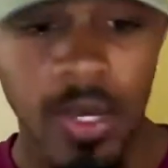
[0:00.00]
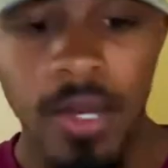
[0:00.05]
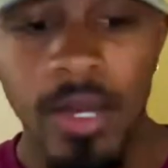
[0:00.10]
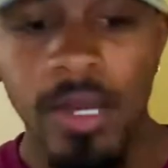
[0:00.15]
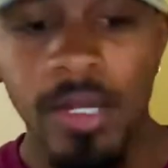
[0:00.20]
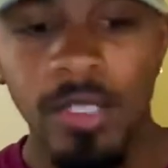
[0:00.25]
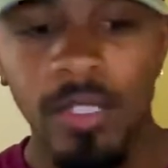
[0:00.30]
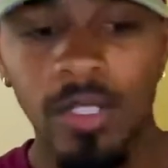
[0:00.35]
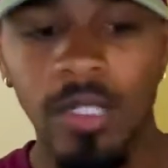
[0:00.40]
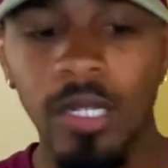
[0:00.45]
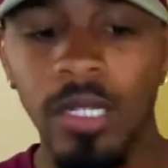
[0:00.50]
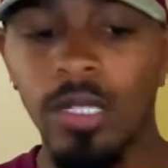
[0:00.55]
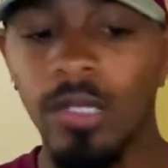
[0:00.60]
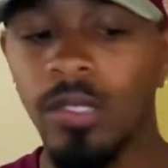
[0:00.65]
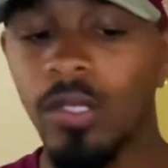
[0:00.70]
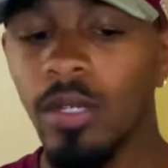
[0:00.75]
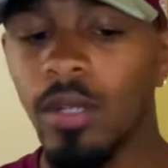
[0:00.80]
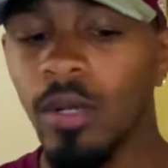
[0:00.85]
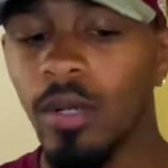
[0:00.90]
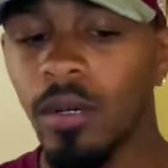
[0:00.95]

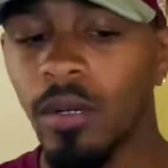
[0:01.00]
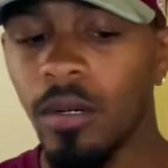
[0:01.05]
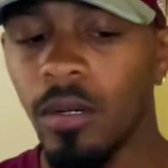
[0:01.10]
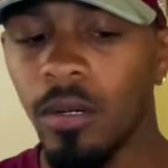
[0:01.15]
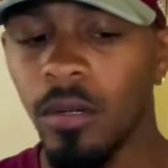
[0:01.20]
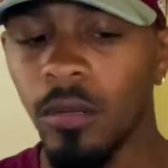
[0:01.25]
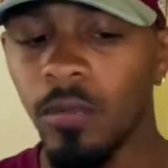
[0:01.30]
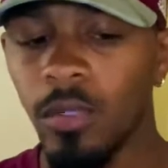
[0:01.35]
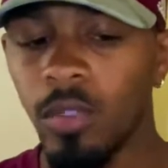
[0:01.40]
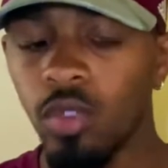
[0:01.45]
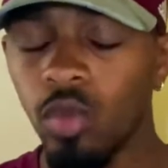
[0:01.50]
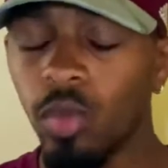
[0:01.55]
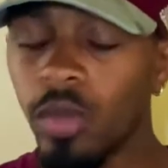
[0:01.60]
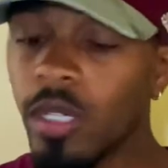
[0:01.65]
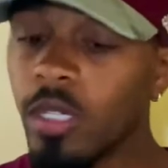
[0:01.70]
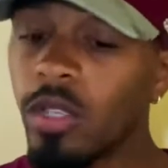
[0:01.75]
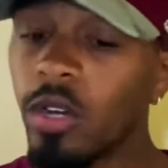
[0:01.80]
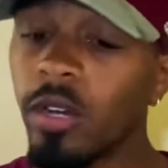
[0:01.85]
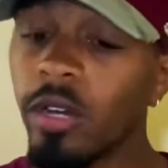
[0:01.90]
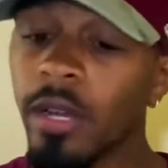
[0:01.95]
since the
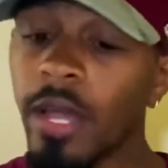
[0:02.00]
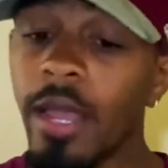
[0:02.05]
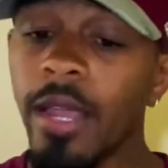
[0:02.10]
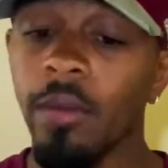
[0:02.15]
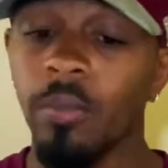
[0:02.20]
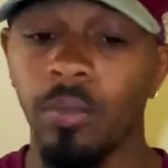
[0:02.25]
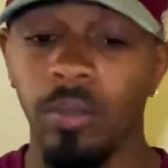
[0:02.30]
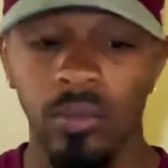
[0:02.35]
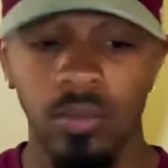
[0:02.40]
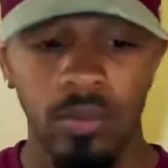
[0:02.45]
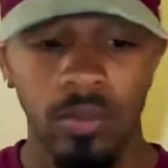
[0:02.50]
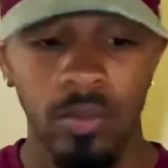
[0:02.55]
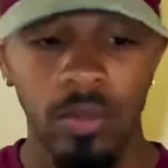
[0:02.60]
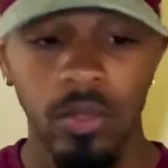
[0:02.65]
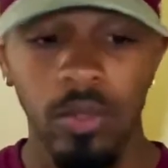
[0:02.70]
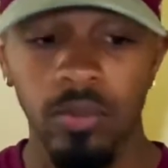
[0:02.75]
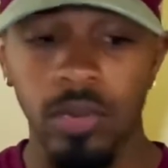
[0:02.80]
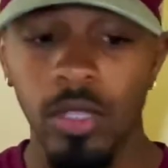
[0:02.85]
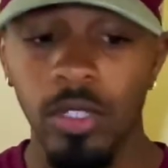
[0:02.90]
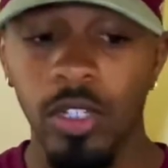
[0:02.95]
23rd of April
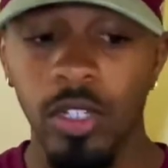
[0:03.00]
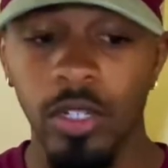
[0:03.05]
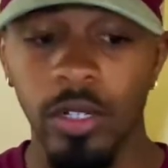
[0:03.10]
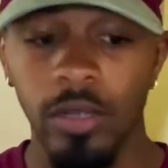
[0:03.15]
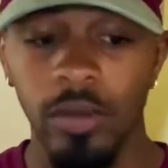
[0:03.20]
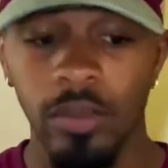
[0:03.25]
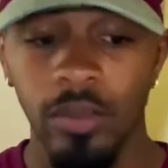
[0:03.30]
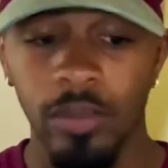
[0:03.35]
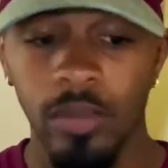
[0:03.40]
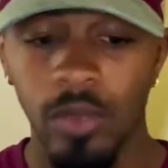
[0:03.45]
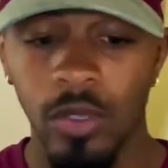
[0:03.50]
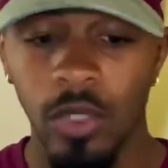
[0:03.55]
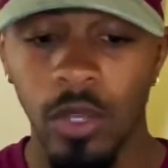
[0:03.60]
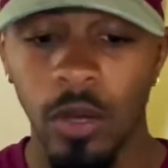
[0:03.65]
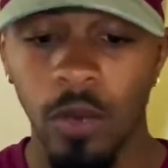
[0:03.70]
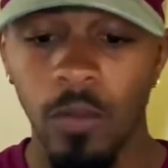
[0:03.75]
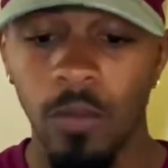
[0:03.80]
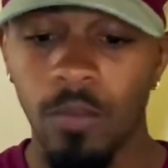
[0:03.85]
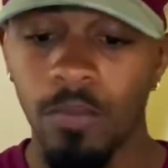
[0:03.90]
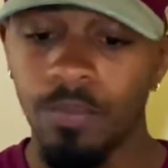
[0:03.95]
of this year.
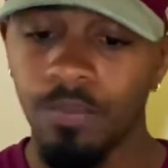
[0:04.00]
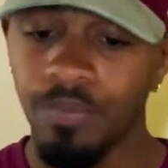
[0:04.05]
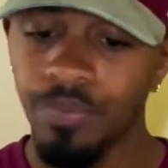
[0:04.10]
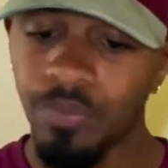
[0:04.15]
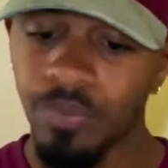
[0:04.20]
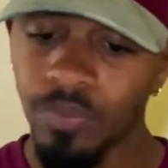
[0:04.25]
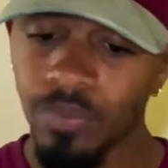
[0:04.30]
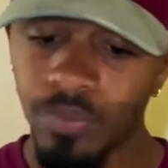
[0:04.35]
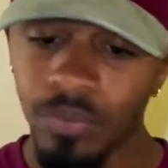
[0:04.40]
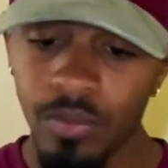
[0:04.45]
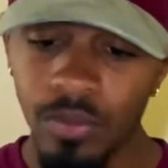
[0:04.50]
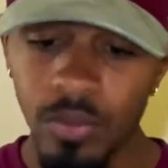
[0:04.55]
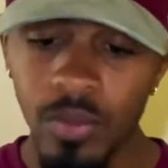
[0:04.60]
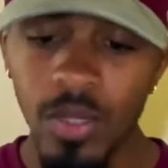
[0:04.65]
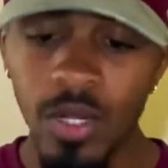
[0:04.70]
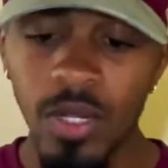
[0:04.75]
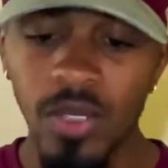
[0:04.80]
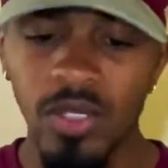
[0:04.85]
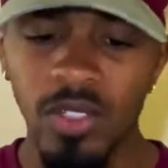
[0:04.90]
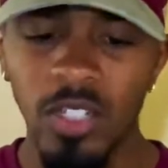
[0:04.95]
So
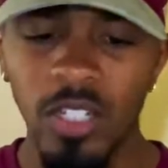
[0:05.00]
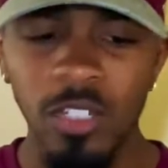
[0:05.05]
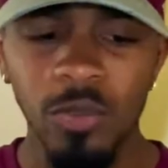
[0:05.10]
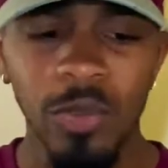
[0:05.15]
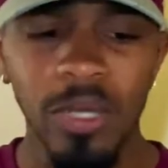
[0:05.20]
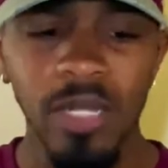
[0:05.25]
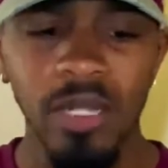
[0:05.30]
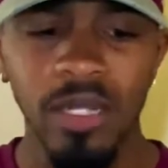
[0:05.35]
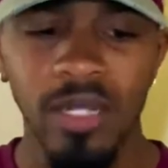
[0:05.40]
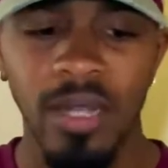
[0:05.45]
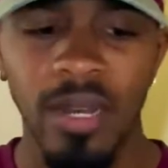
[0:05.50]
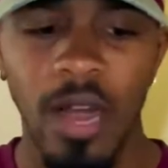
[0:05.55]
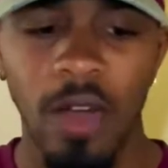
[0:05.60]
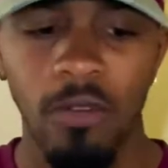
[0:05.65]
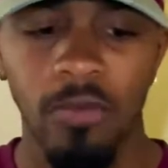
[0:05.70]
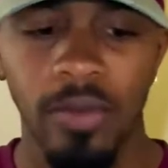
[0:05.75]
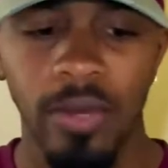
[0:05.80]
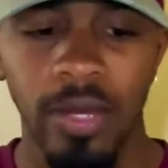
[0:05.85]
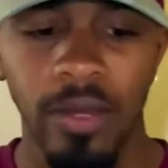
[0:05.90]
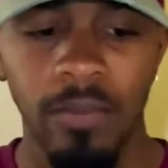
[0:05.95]
just be looking out
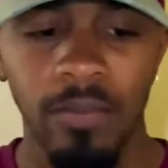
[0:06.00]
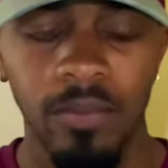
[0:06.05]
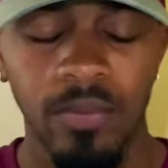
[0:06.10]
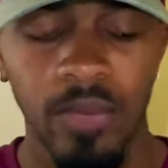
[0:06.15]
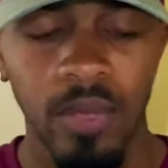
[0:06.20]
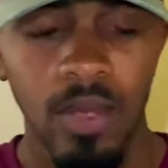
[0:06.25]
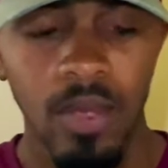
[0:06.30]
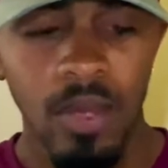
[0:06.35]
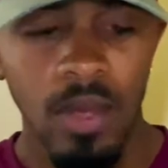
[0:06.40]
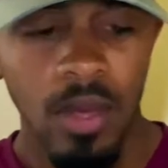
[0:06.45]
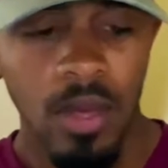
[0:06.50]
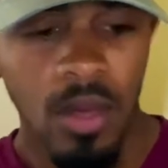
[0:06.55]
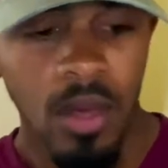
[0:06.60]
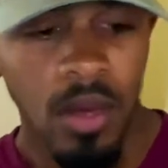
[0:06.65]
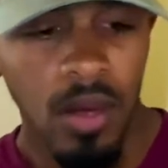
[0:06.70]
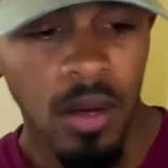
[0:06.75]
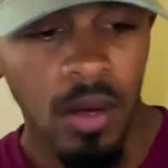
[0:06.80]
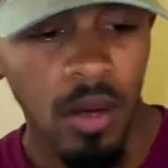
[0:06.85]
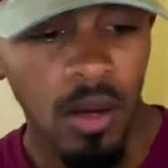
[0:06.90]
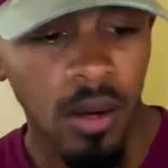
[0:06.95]
for that.
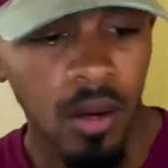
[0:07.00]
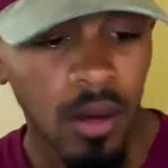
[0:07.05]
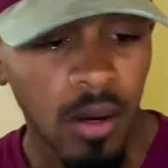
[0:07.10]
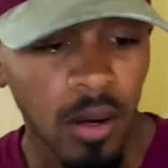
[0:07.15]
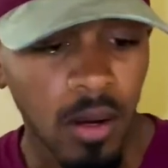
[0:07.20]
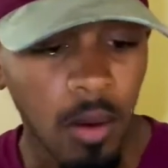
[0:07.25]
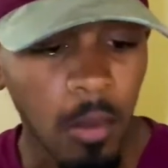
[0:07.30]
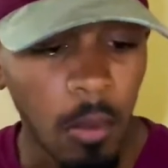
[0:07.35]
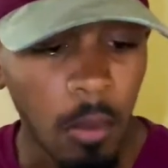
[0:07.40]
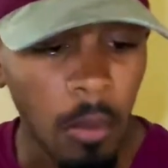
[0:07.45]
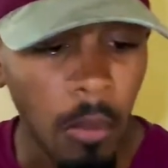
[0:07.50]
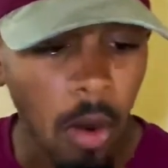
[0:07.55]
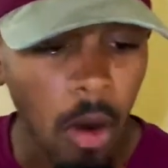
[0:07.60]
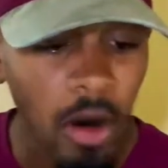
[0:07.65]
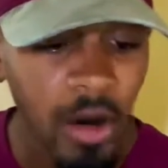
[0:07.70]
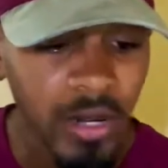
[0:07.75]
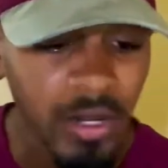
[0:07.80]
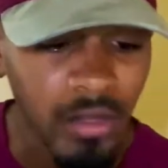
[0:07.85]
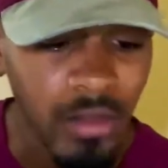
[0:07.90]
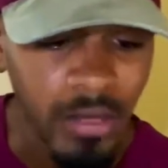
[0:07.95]

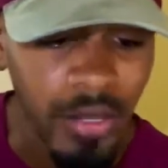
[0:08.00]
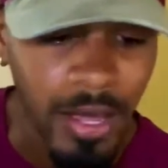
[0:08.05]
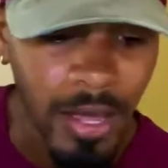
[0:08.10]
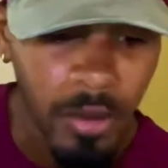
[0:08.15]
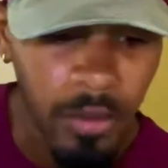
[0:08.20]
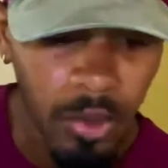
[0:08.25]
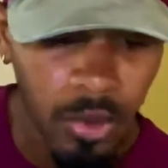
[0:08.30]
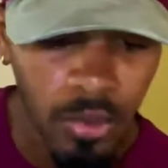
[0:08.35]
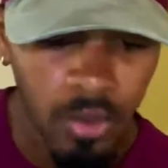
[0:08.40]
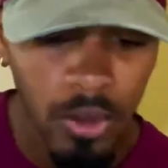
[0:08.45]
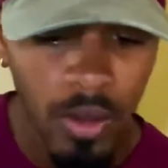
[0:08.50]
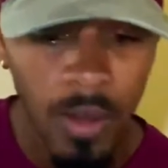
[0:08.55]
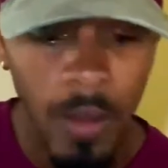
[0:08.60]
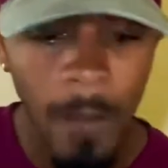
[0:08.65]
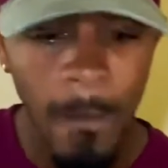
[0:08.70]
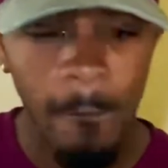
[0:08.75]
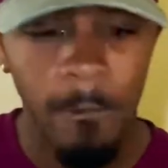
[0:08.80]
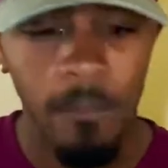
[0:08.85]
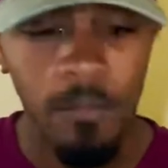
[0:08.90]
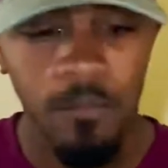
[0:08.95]
Mark Nabel,
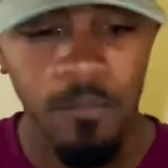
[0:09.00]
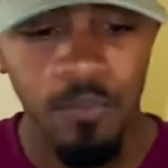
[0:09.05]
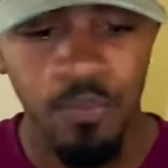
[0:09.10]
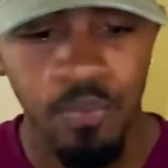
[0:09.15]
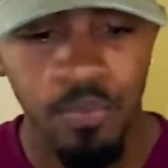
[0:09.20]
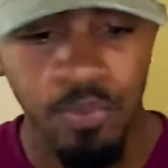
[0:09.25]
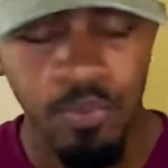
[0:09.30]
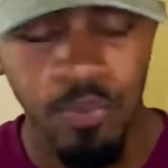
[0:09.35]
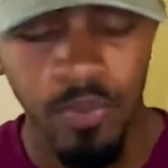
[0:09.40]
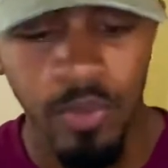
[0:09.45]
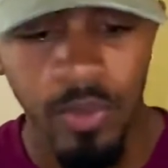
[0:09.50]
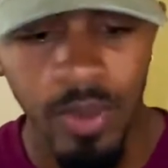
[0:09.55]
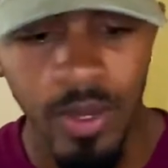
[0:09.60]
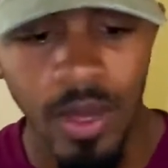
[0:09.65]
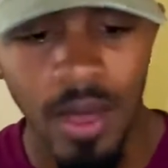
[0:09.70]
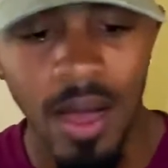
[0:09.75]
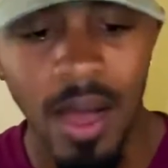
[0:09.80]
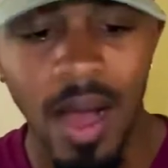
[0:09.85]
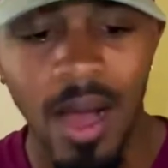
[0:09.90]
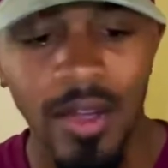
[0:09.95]

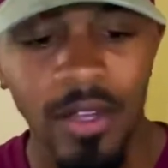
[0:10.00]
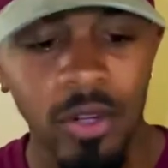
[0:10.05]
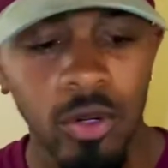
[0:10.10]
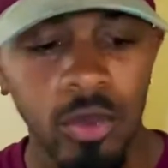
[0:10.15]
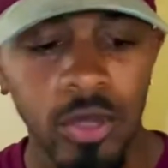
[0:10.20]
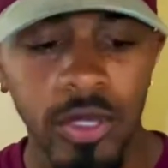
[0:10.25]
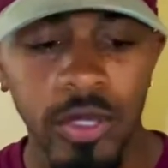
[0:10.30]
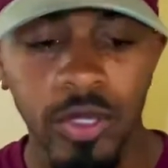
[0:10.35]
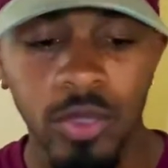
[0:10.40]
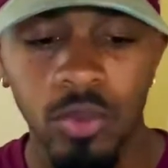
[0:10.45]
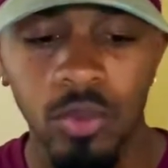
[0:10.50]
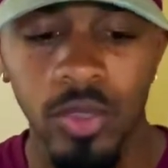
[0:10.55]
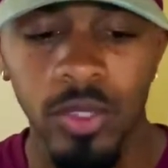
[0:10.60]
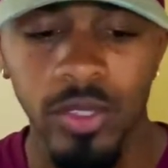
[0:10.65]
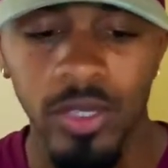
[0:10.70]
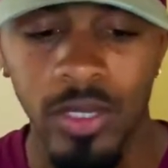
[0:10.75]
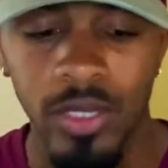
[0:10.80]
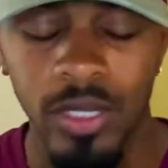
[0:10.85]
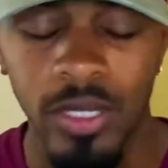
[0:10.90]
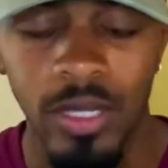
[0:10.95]
IOL,
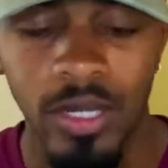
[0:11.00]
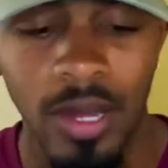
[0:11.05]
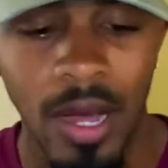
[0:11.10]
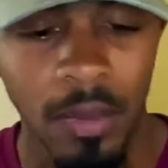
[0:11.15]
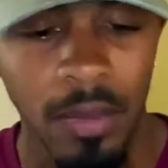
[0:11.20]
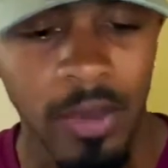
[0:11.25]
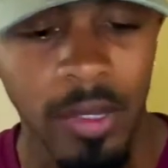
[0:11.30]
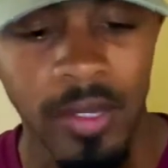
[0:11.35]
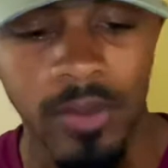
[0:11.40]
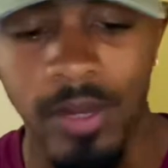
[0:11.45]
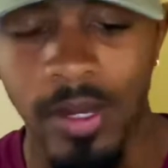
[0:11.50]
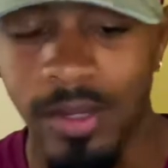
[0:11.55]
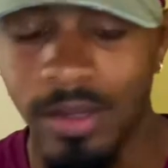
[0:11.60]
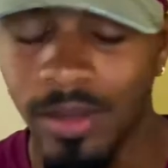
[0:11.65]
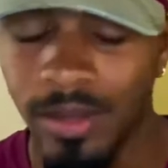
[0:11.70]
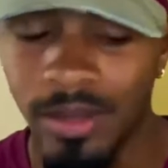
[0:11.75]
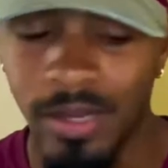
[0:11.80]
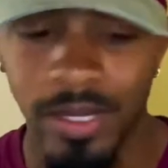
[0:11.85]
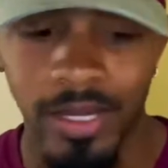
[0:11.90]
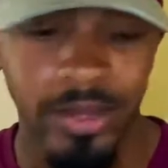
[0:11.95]
once again, I believe that's
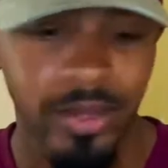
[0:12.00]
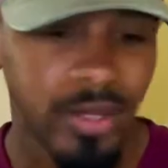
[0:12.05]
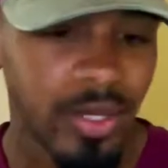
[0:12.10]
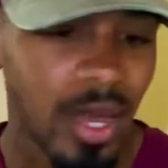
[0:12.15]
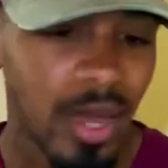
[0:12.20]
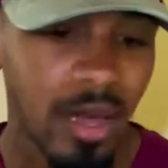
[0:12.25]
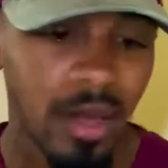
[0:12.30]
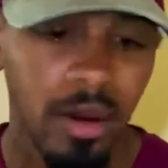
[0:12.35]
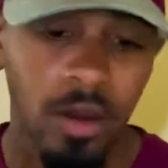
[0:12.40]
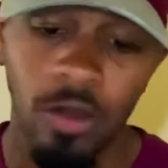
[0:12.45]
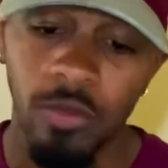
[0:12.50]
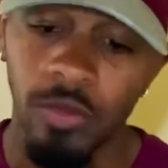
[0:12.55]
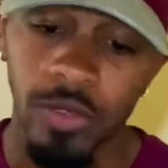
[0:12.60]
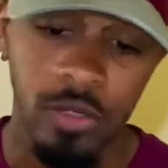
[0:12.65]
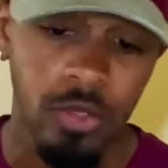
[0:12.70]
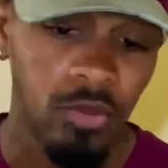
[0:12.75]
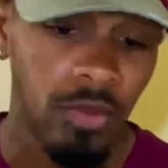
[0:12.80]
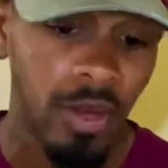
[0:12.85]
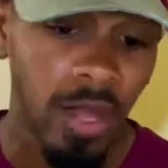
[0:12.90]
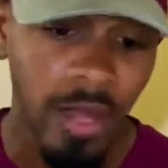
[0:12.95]
inside
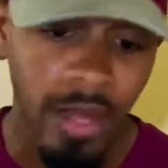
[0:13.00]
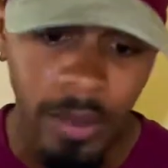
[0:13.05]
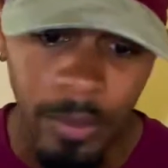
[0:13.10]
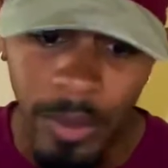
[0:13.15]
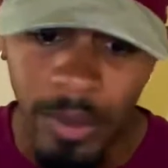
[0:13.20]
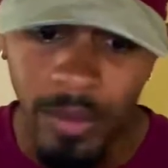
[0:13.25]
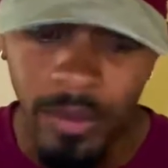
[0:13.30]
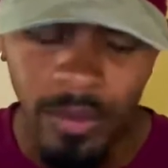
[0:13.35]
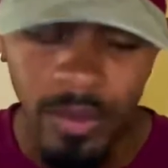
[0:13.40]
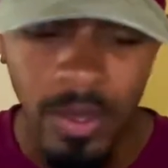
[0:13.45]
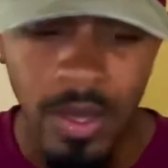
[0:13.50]
offensive lineman